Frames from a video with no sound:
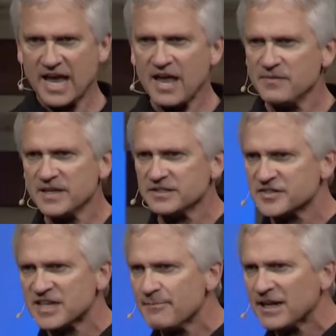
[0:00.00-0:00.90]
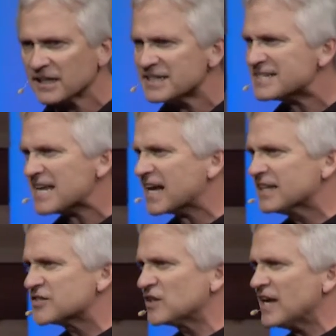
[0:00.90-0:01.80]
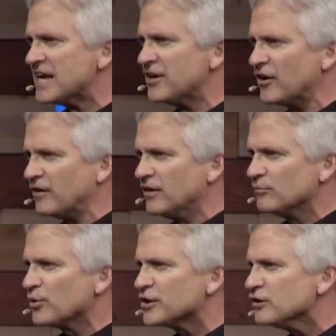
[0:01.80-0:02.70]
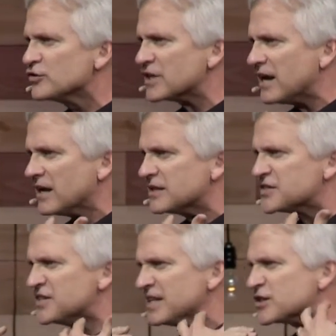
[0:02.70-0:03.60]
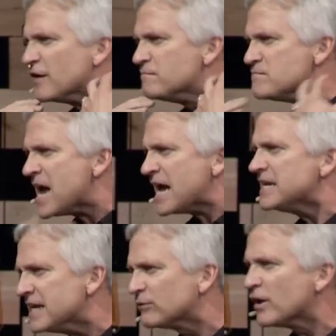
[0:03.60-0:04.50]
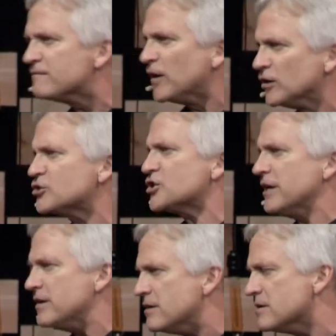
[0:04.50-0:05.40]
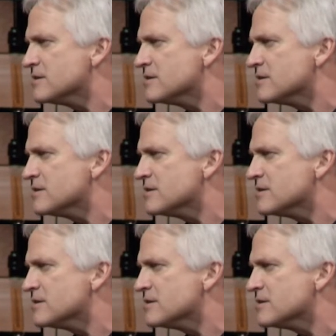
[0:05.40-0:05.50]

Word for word: and then seemingly seconds later produce a sense of maddening revulsion?